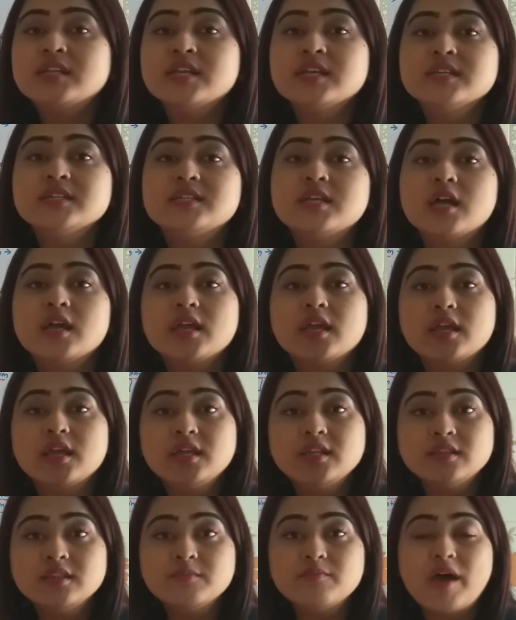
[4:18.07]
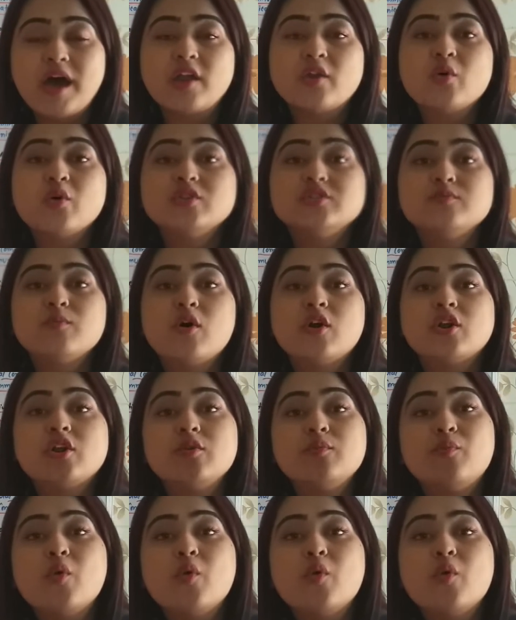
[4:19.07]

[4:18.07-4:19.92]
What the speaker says: is in Burrell's model,